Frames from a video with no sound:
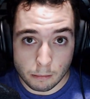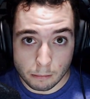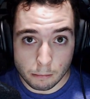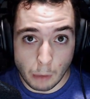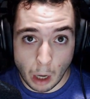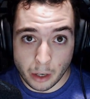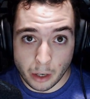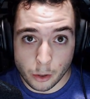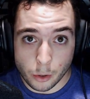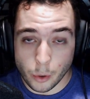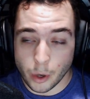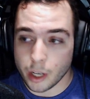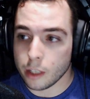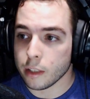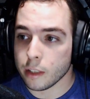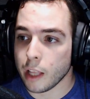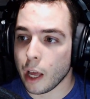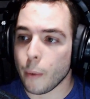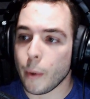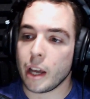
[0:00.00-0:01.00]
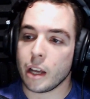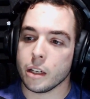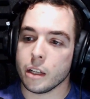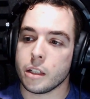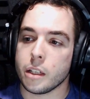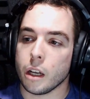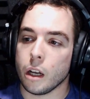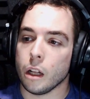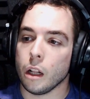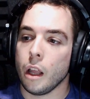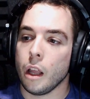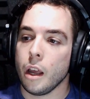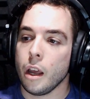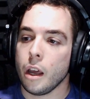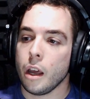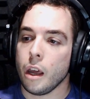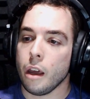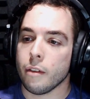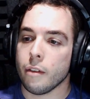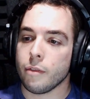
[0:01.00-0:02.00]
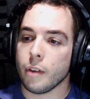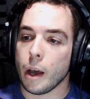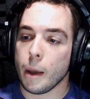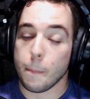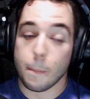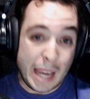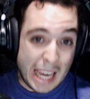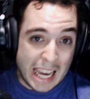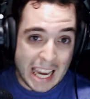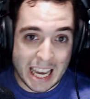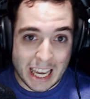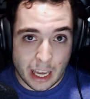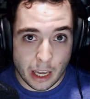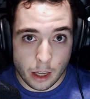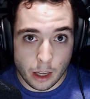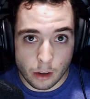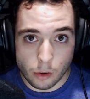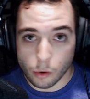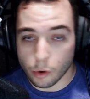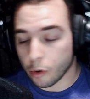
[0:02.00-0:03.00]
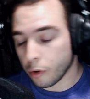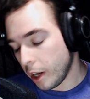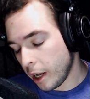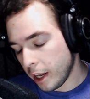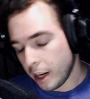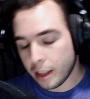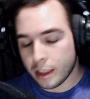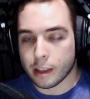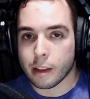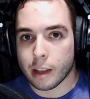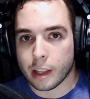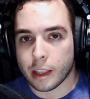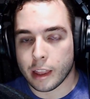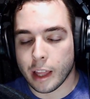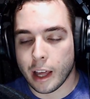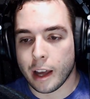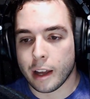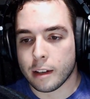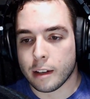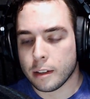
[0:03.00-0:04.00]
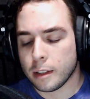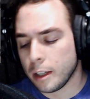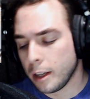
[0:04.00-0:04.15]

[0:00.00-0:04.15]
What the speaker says: monitoring. That way I can tell if I'm peaking or anything like that.